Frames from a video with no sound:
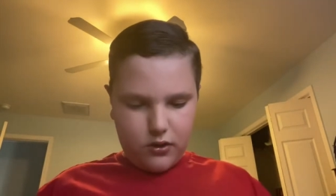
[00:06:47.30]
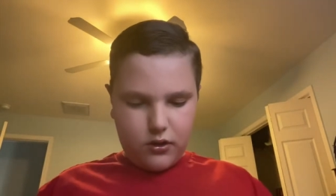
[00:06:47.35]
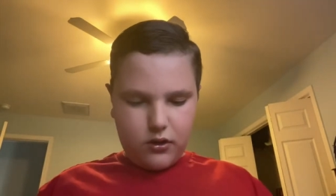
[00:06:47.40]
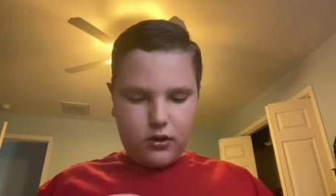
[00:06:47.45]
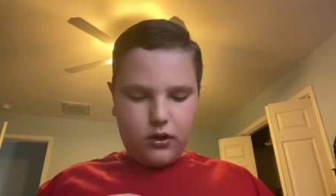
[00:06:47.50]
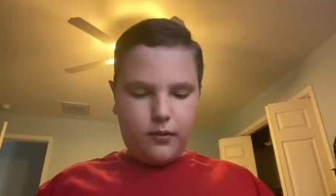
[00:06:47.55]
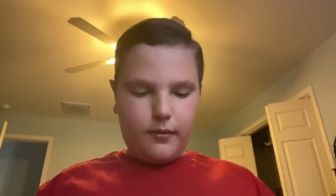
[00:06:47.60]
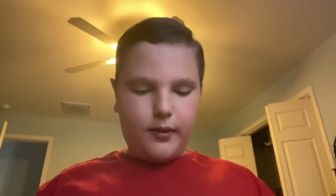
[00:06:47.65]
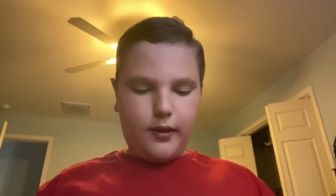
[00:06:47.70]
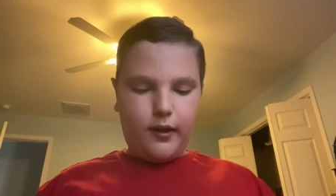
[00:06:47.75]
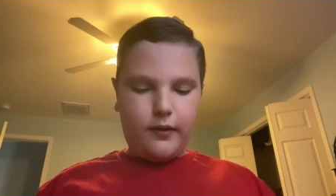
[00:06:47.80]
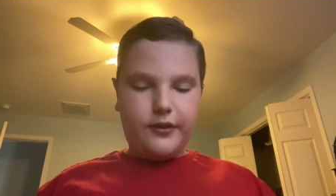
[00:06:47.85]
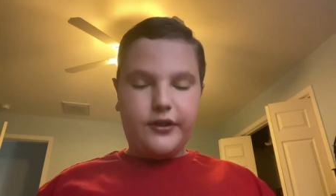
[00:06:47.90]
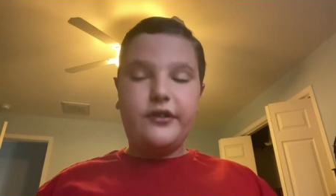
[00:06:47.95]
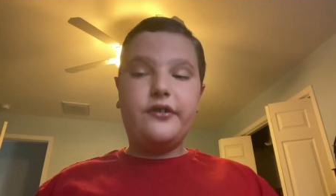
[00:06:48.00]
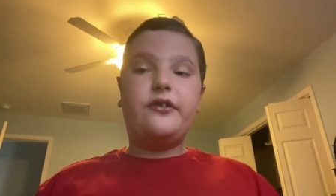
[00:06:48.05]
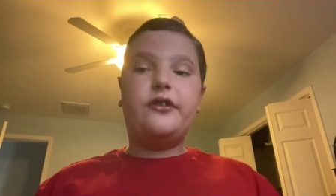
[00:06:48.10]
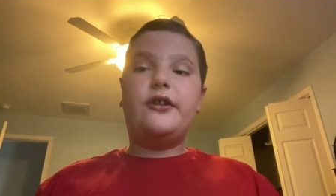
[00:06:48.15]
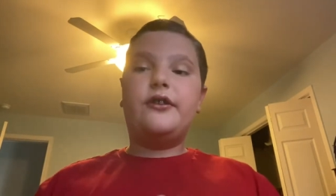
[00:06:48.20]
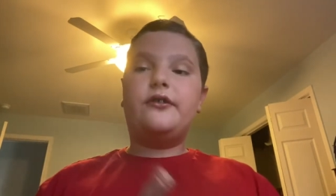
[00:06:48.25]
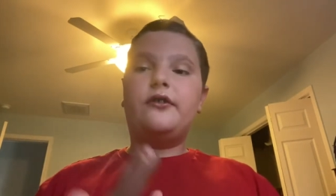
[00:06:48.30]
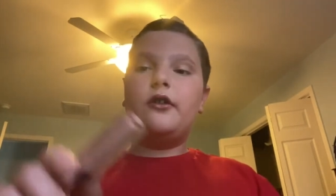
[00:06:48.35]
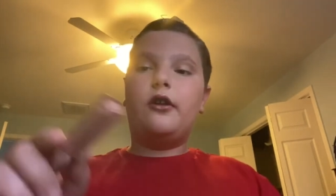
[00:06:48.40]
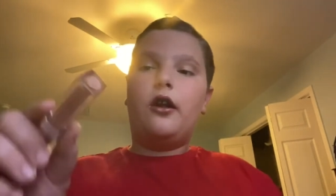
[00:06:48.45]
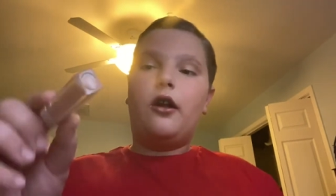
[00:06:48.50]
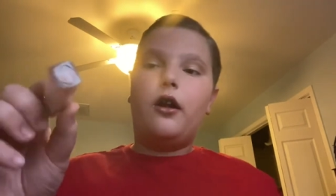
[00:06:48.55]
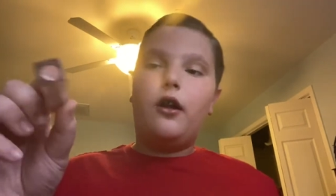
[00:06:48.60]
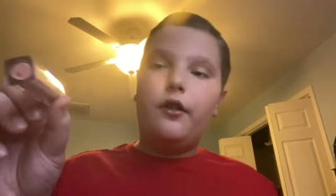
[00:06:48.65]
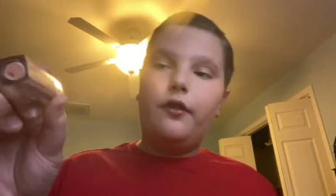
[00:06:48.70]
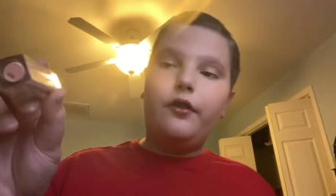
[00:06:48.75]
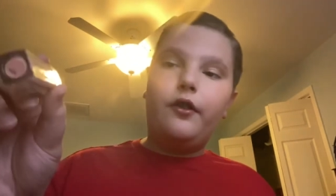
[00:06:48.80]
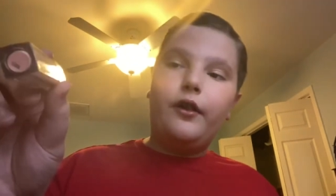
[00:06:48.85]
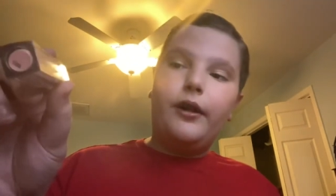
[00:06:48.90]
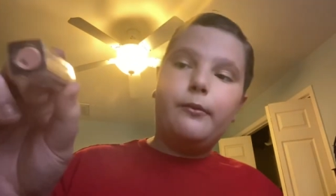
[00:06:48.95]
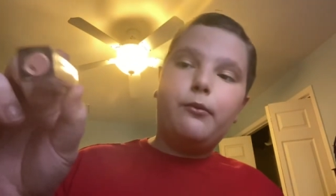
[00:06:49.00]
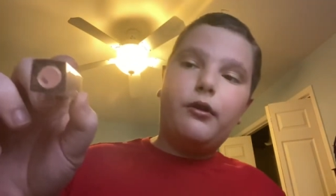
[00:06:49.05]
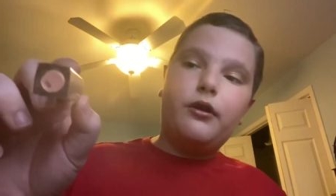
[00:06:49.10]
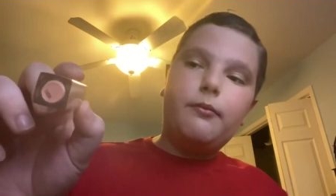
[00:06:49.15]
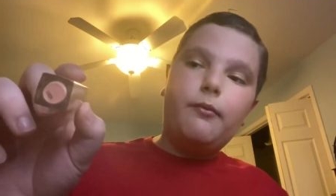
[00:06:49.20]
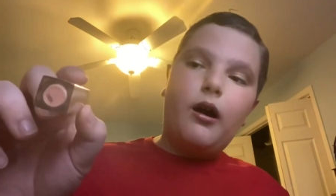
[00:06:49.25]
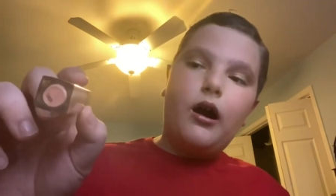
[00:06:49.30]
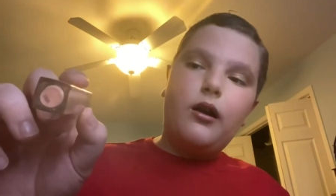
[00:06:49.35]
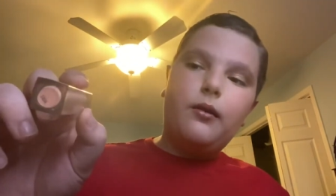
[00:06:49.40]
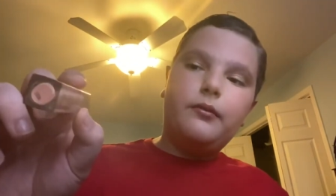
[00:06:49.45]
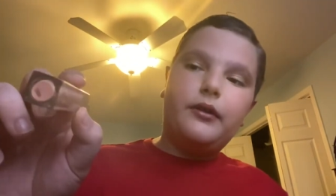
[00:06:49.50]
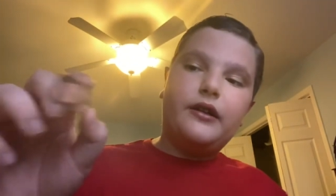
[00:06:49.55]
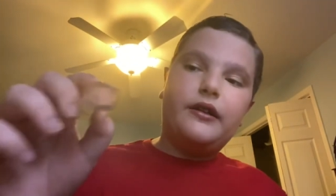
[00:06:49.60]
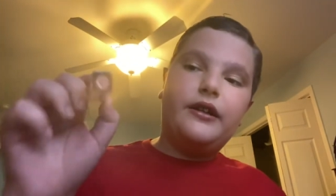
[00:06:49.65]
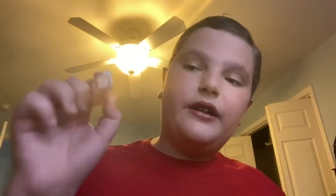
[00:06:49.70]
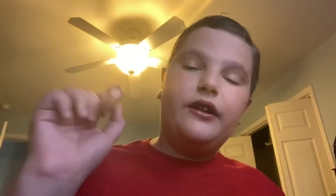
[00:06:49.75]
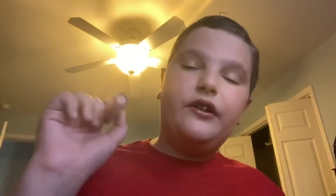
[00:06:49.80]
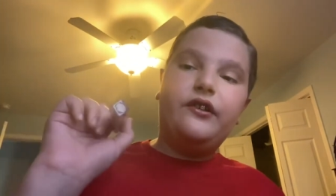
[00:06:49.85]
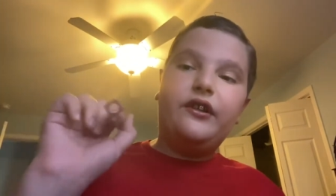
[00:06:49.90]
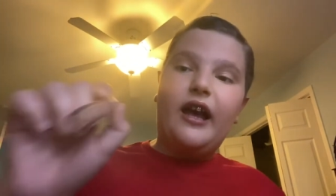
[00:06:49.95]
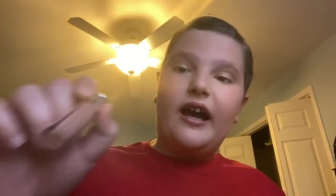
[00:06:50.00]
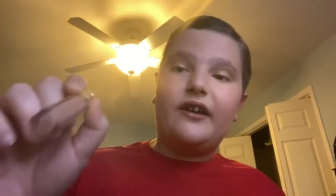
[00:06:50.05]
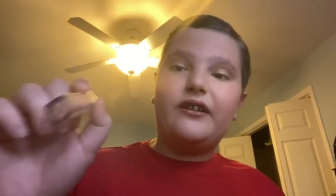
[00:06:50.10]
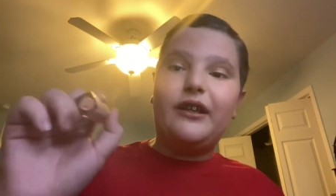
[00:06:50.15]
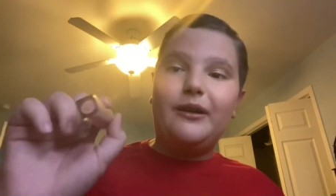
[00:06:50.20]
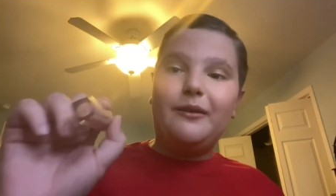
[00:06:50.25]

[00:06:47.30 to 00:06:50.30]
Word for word: Oh my god, this this the, the label on the bottom is like the exact same